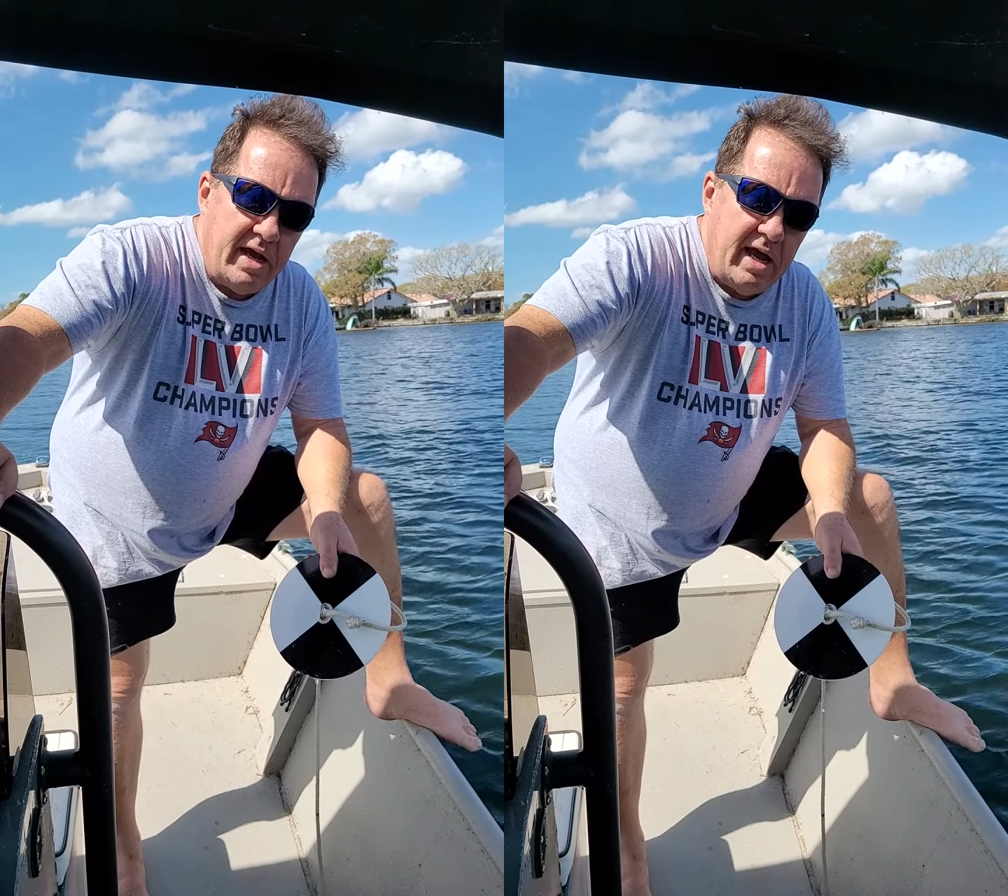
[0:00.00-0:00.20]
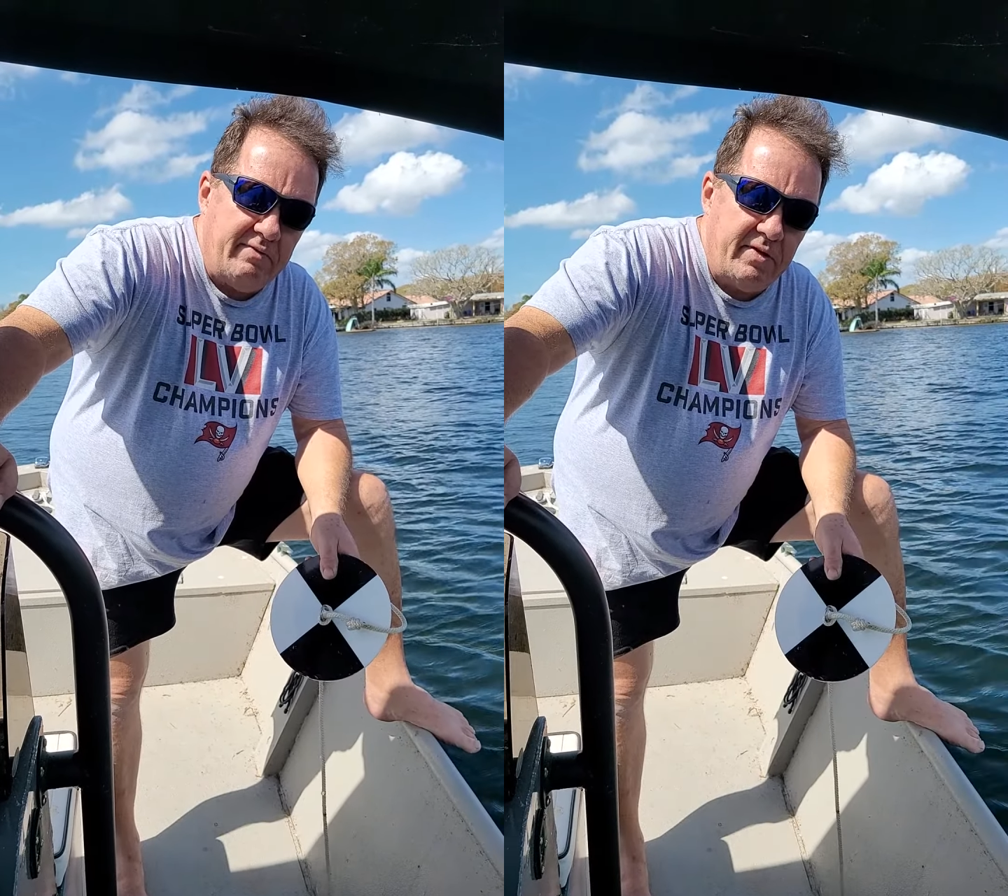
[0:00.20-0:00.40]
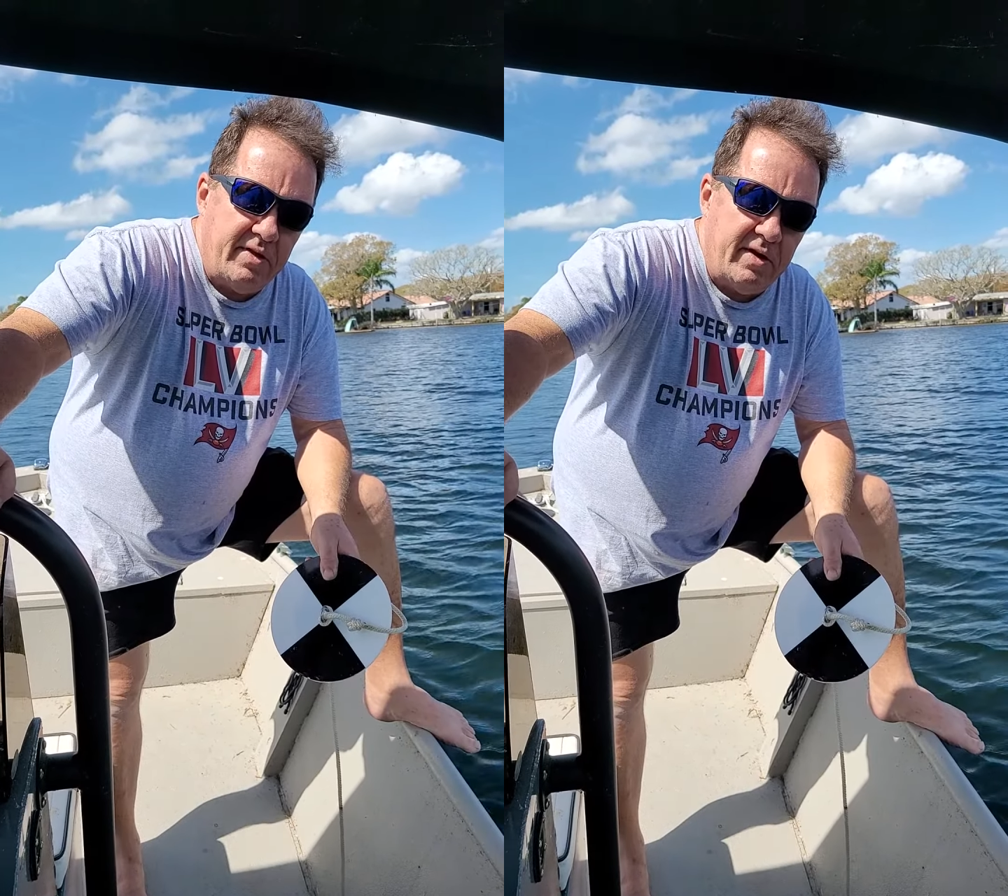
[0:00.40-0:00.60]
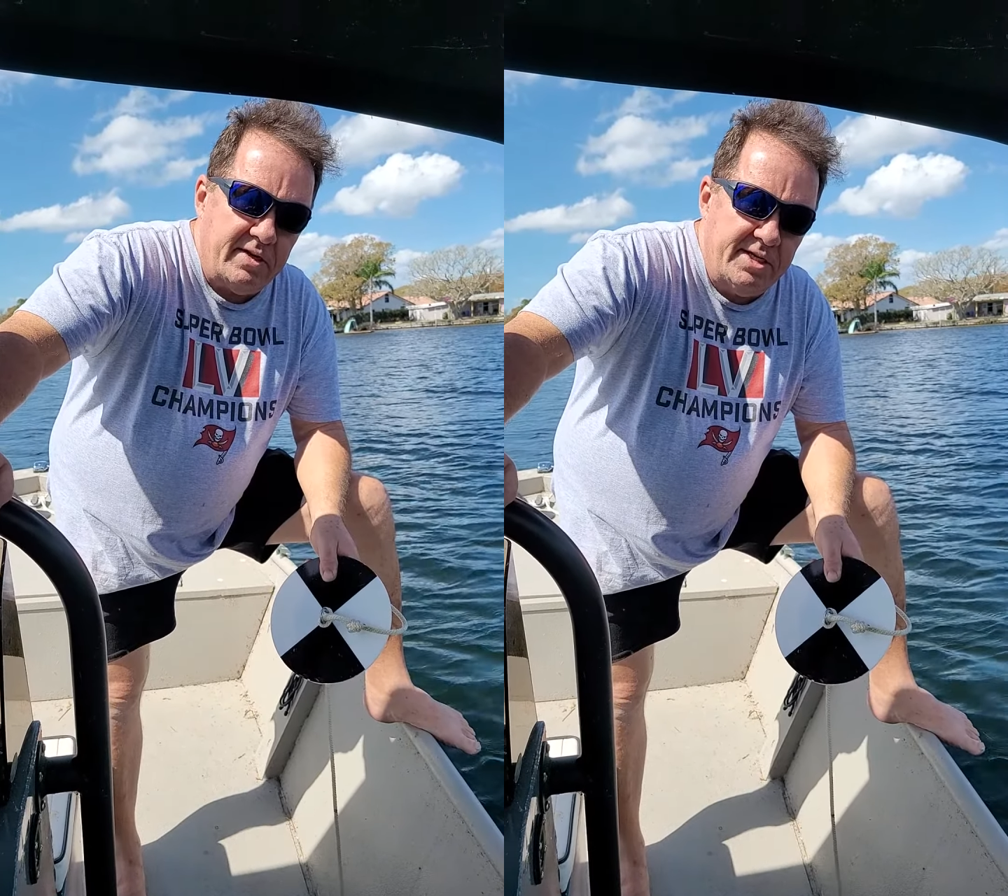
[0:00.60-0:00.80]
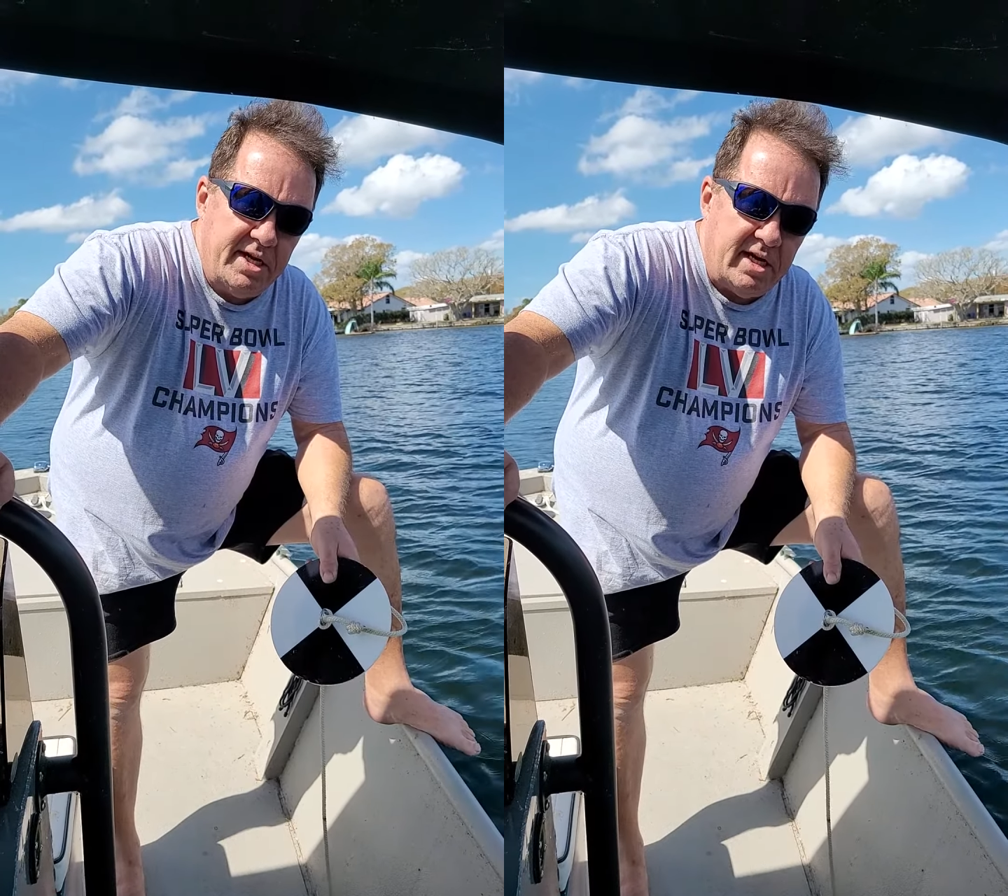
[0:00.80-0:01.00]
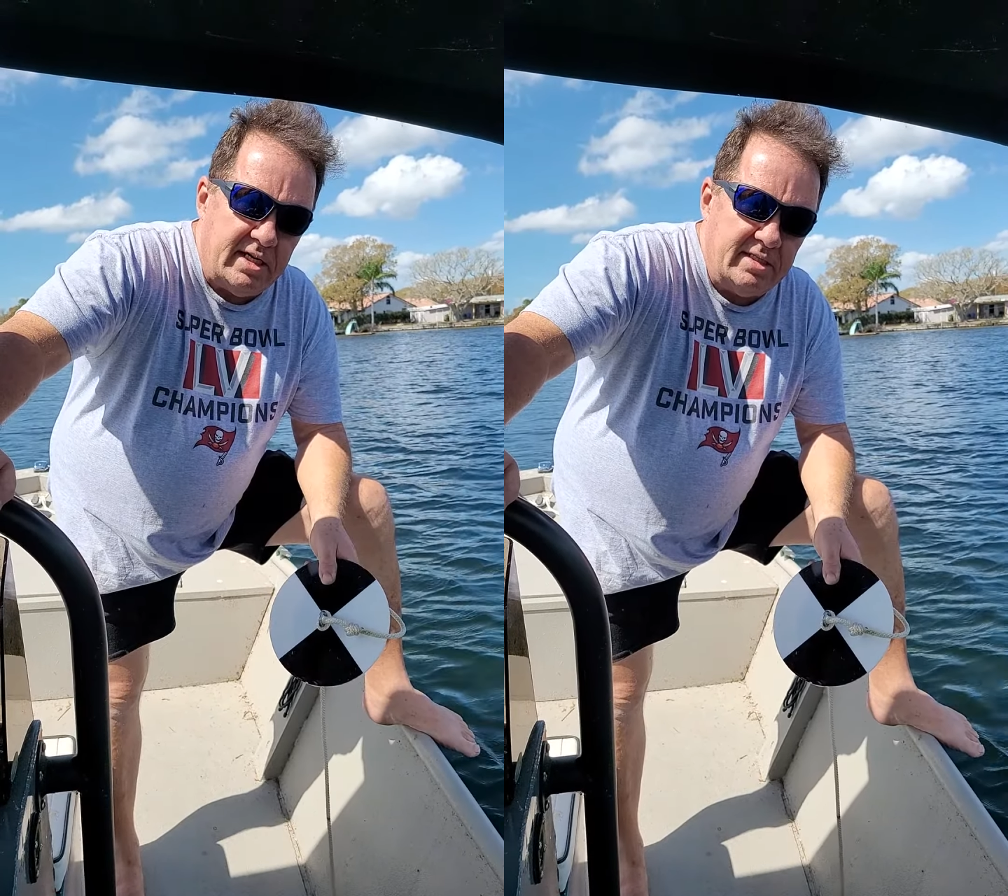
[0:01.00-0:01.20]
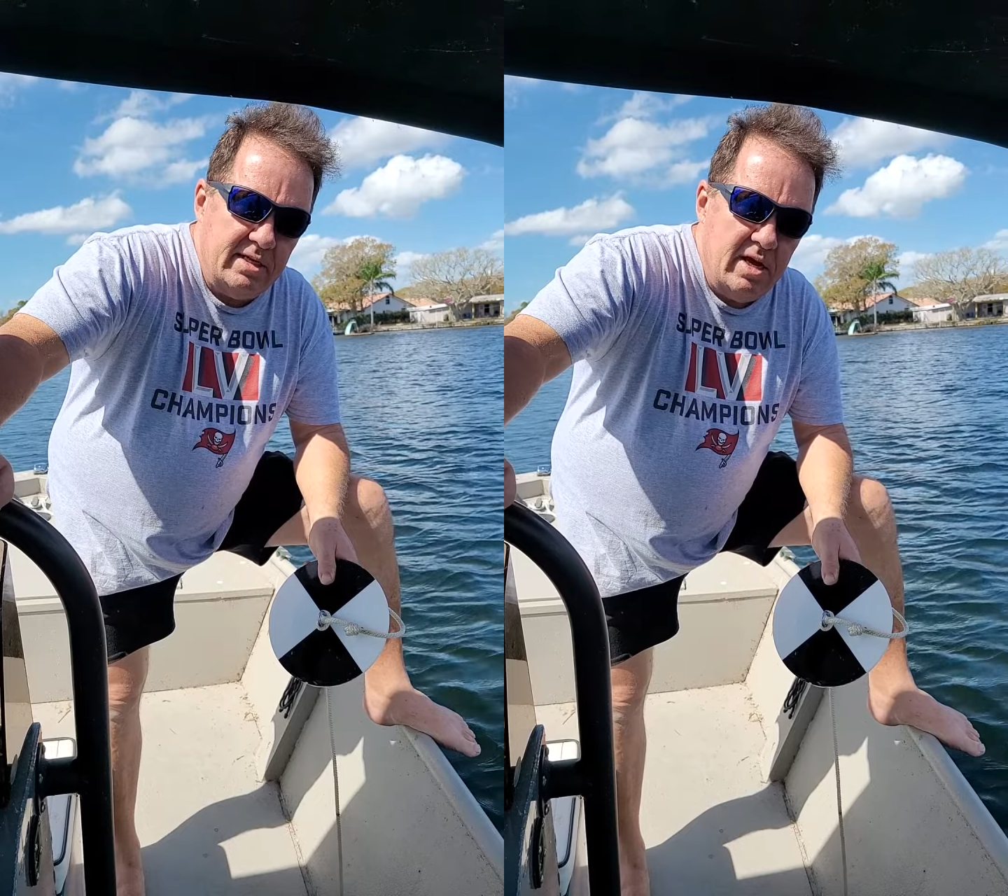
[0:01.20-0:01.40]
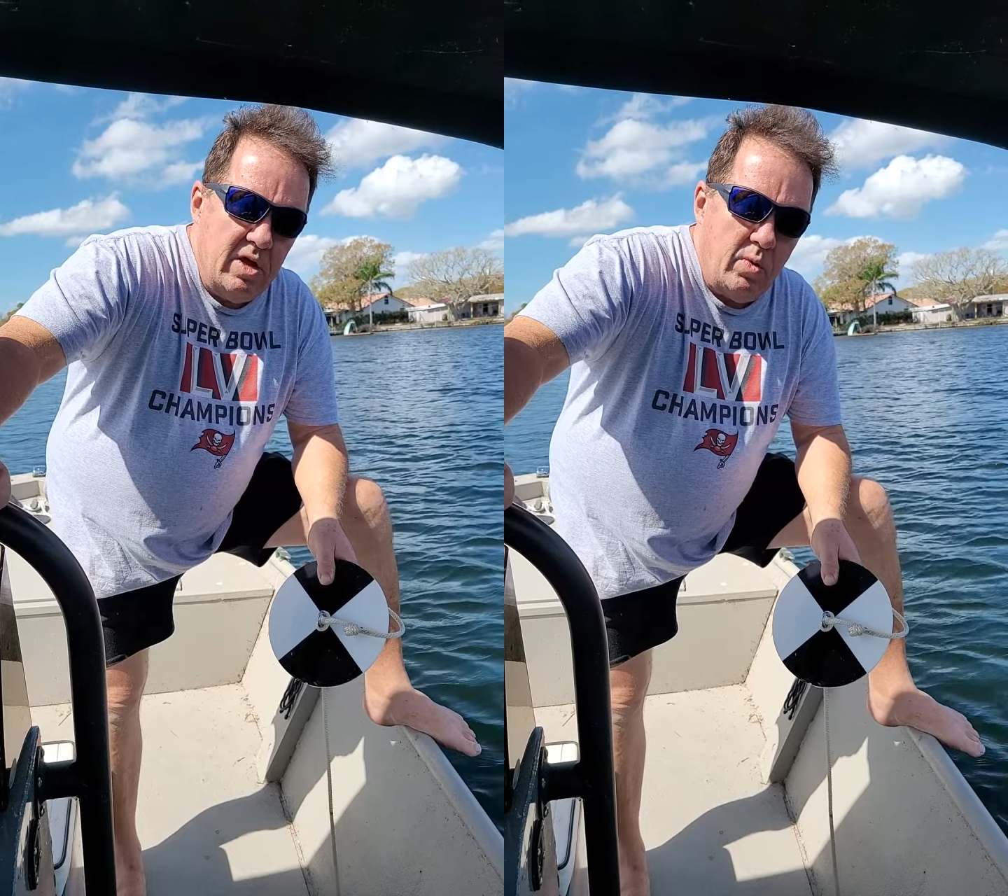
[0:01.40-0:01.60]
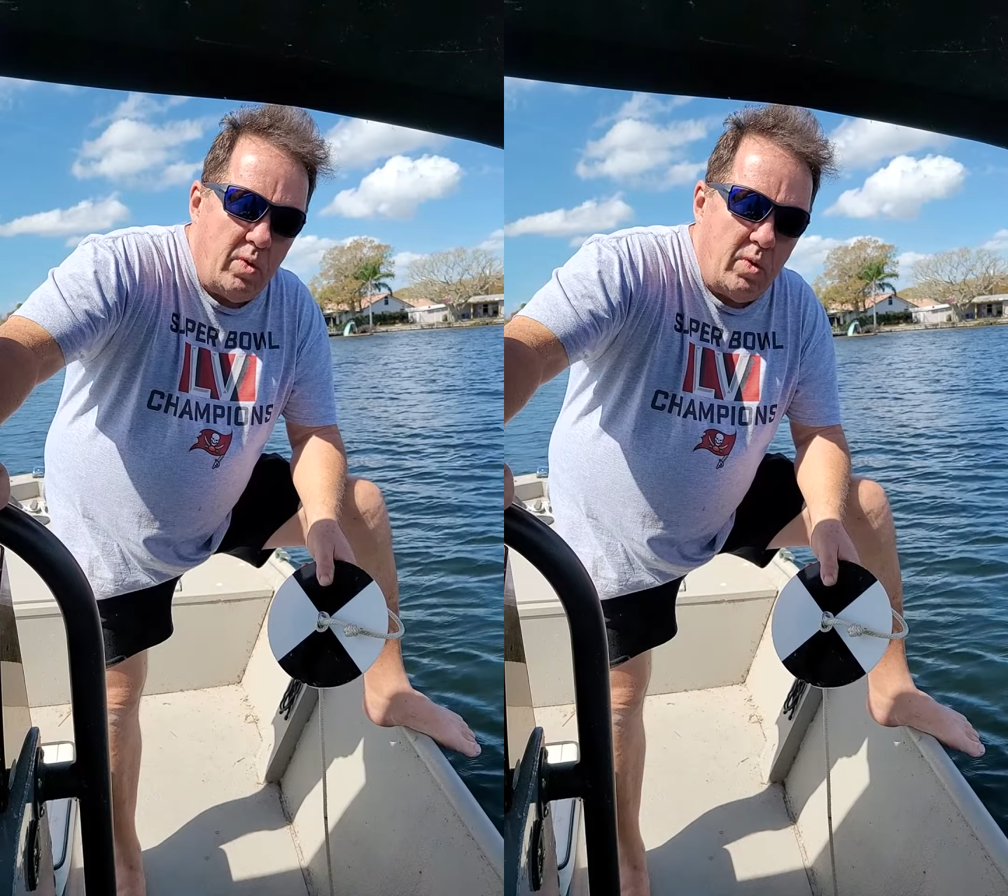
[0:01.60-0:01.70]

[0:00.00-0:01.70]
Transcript: after they're done,